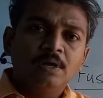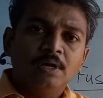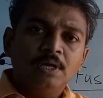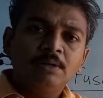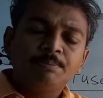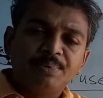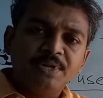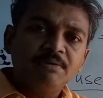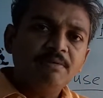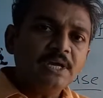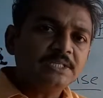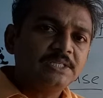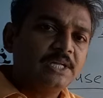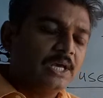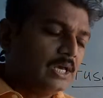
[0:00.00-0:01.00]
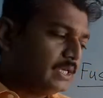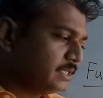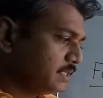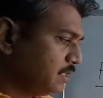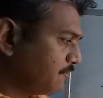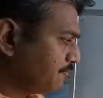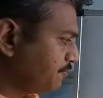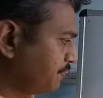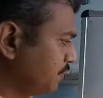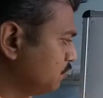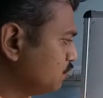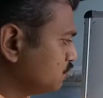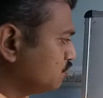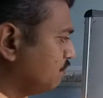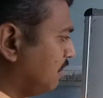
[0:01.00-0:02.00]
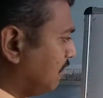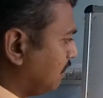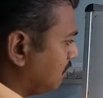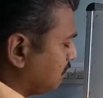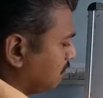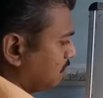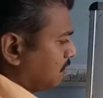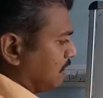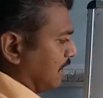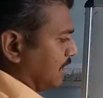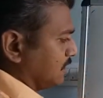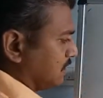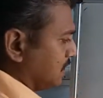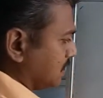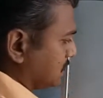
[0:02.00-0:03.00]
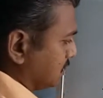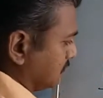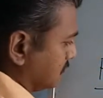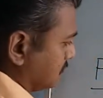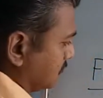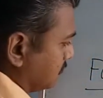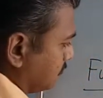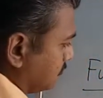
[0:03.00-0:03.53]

In previous days, the fuse were like this.